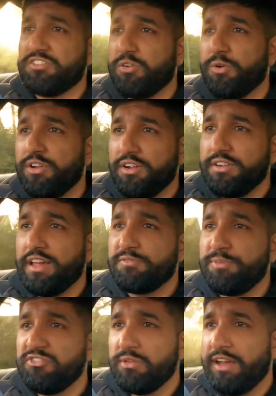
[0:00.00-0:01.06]
going on, like
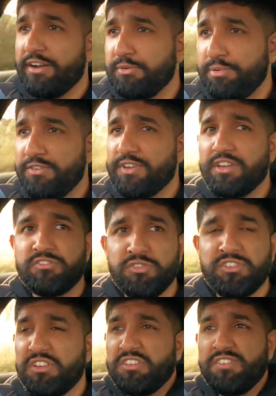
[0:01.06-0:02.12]
especially with the acropovic
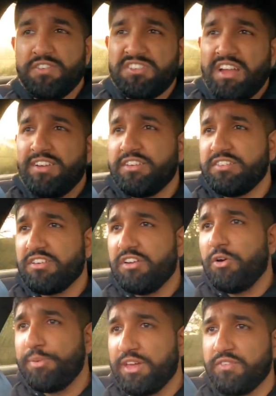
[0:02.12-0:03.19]
exhaust. It doesn't even sound like it's got
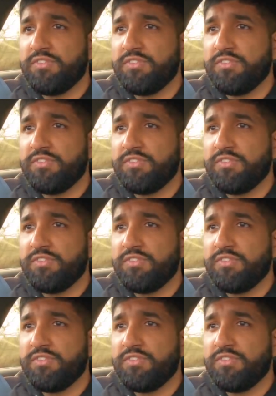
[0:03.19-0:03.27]
an OPF.